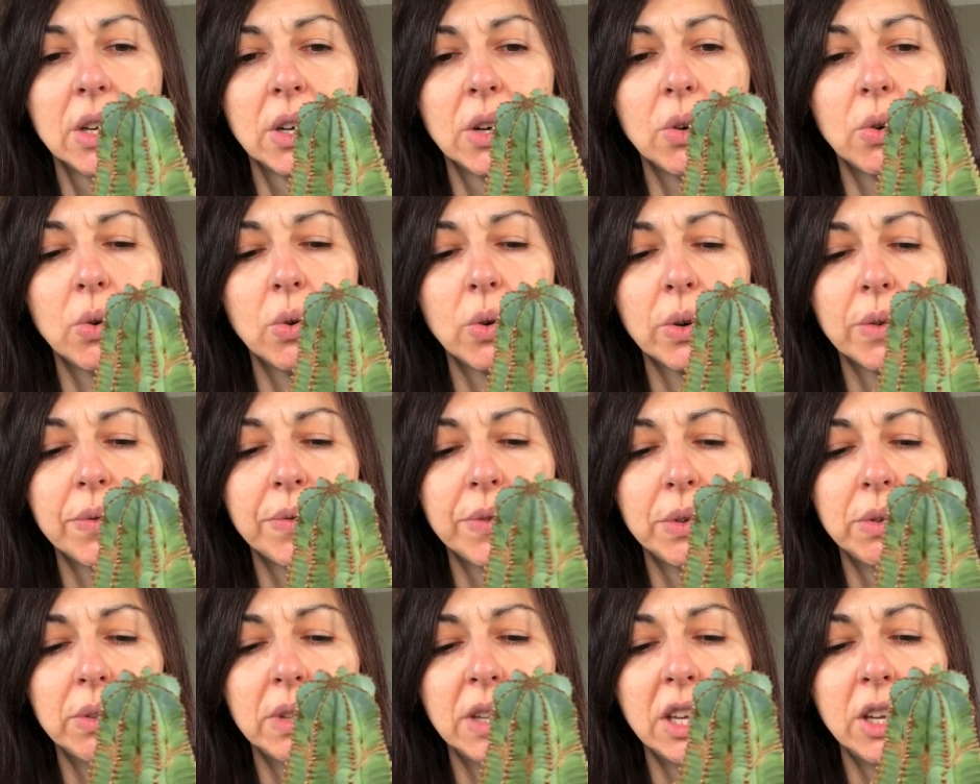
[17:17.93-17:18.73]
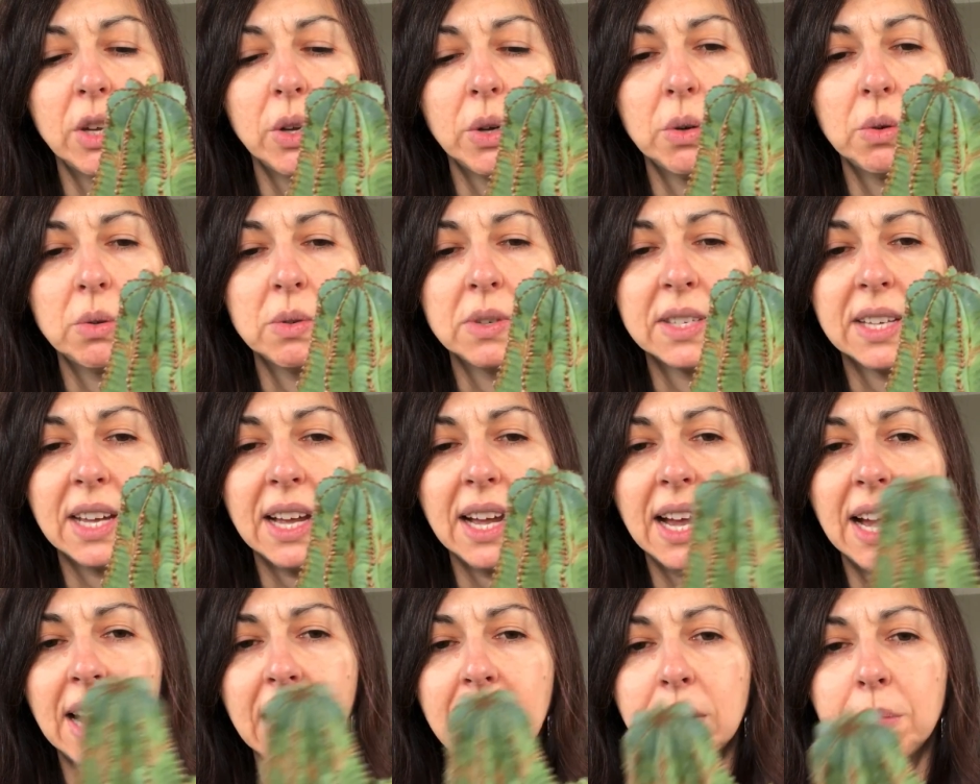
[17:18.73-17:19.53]
or Fruticosa
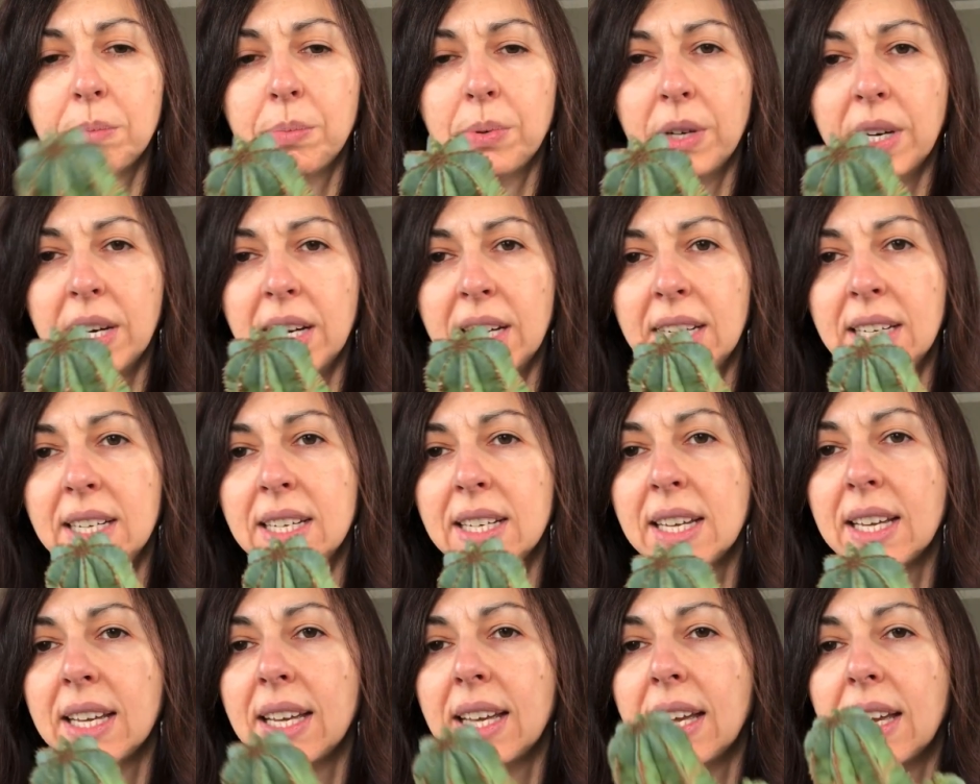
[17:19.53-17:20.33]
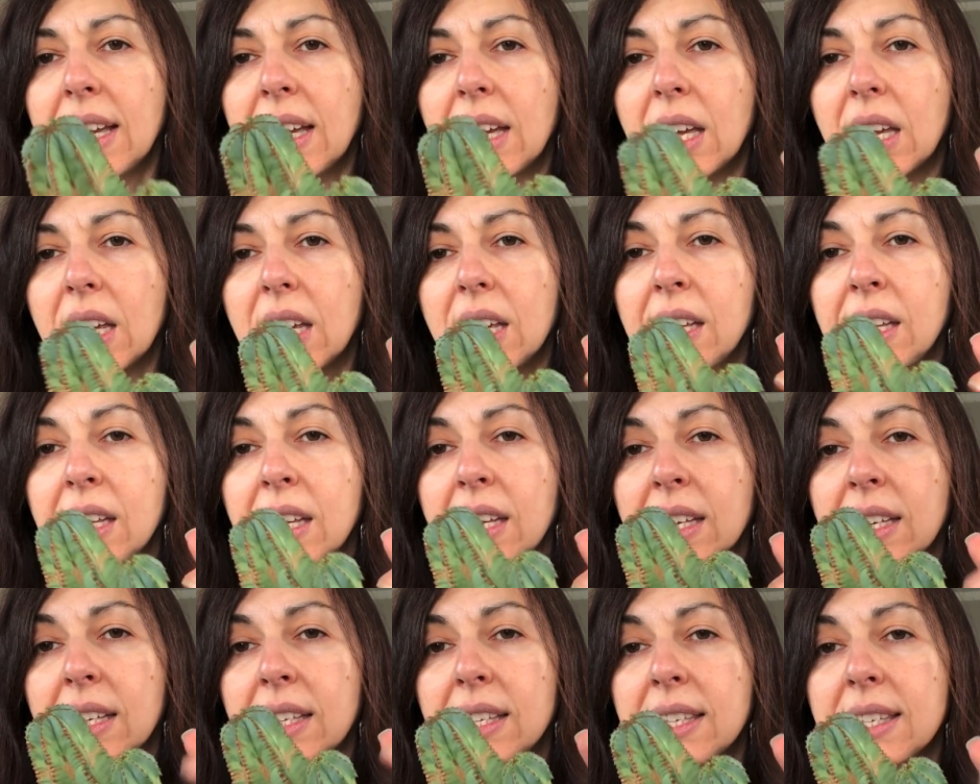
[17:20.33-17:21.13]
hybrid.
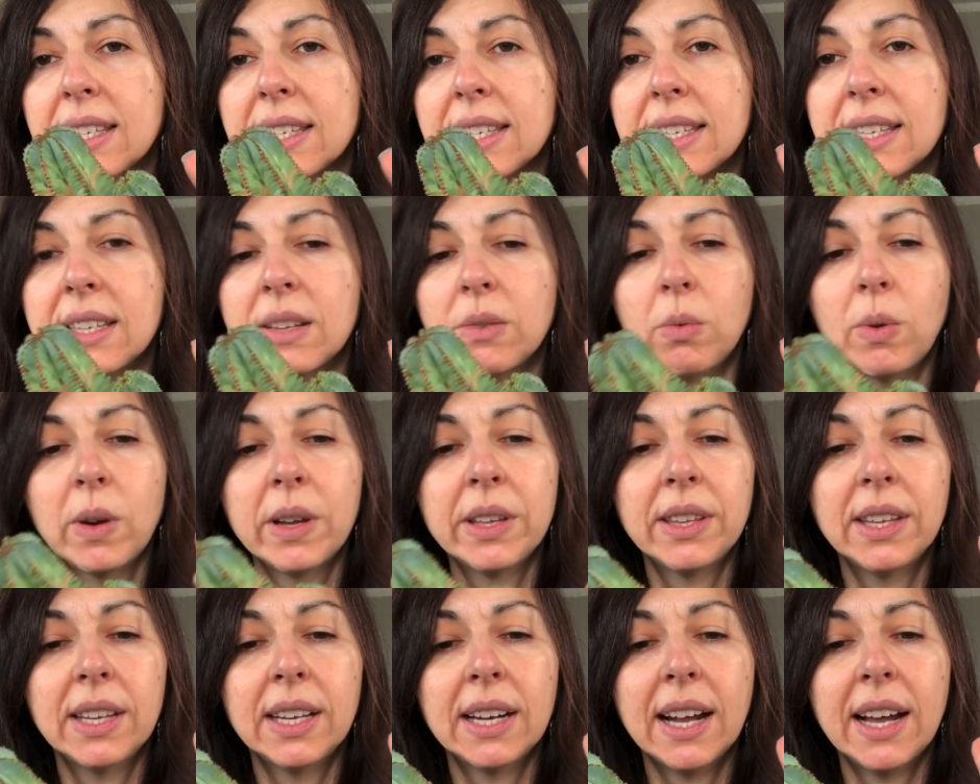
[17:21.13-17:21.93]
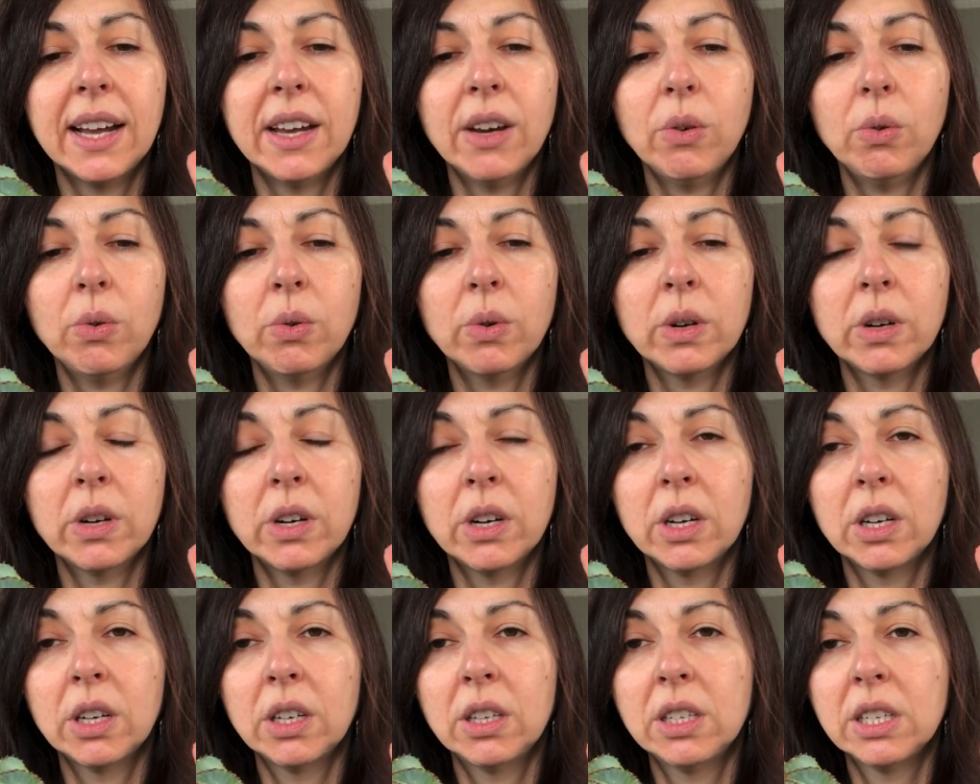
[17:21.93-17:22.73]
It's the one that I
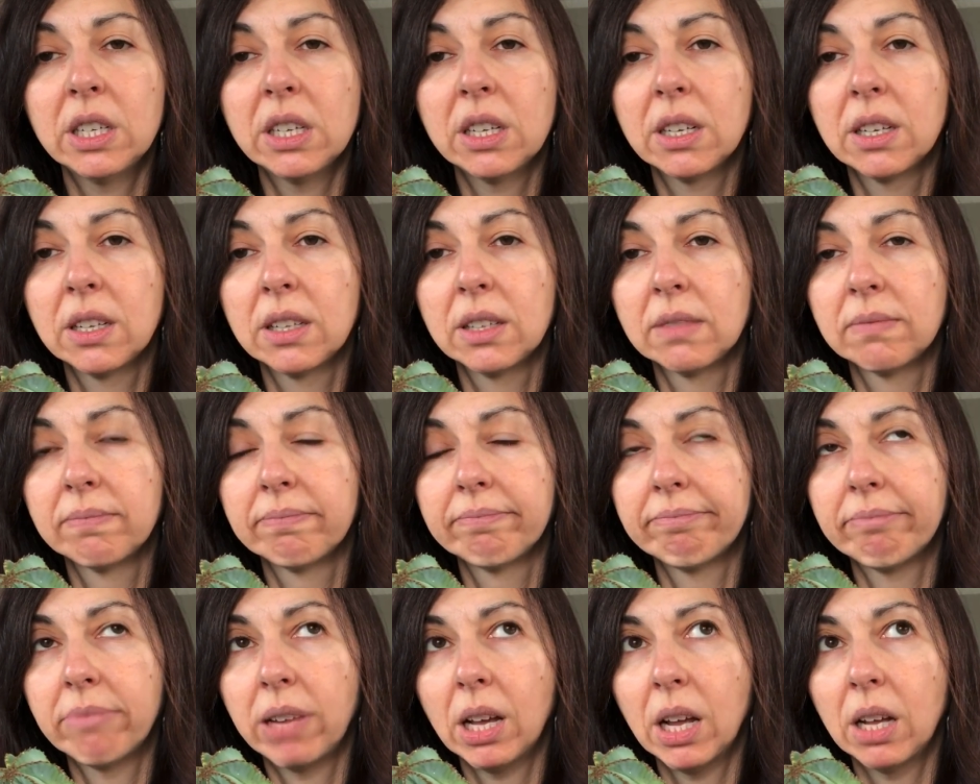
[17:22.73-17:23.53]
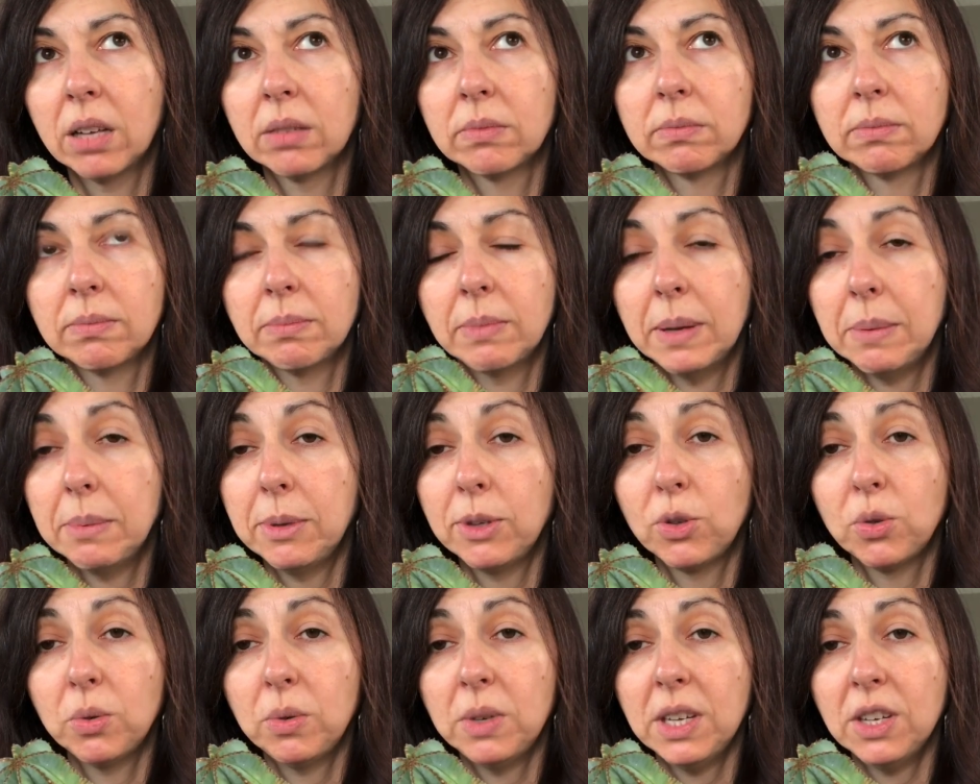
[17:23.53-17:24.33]
ordered maybe
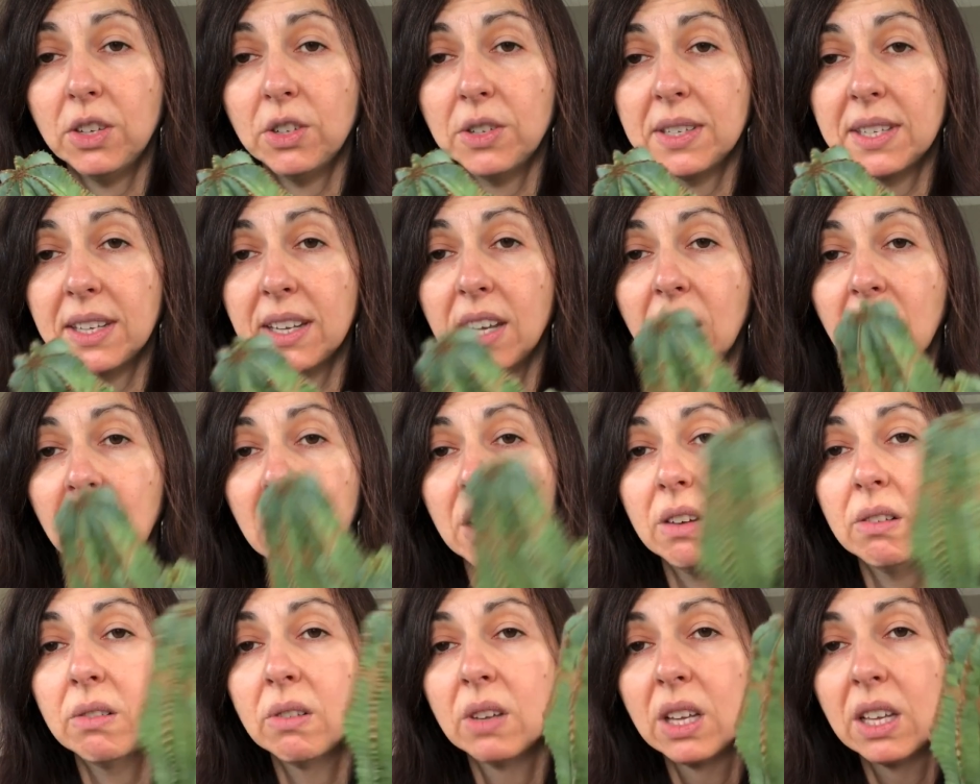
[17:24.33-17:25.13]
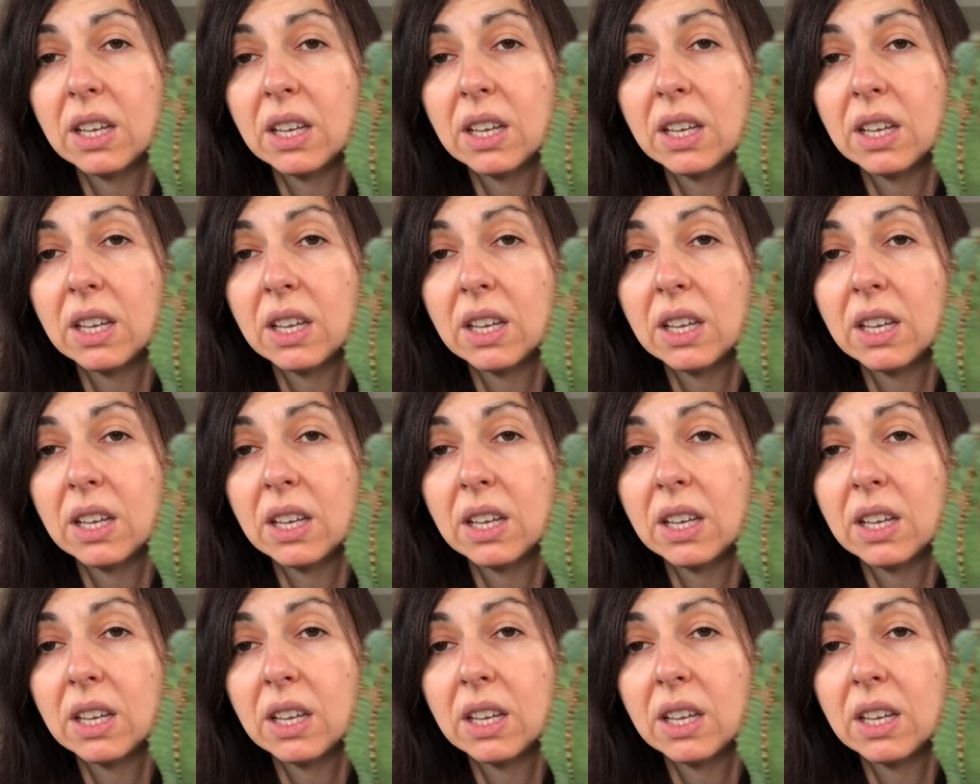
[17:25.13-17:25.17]
2 years ago.